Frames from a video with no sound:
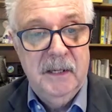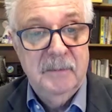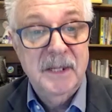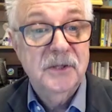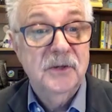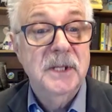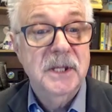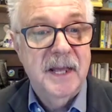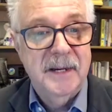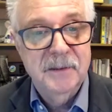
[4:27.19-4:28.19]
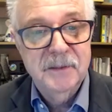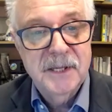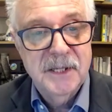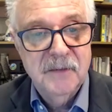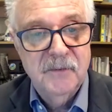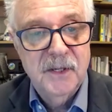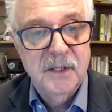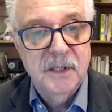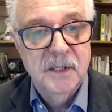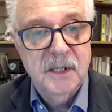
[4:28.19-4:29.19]
thermostat, now that I think about
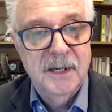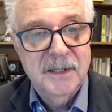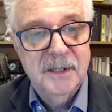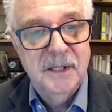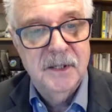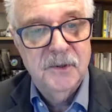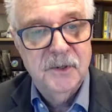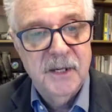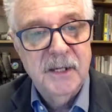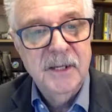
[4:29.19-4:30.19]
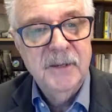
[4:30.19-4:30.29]
it, is connected to the internet.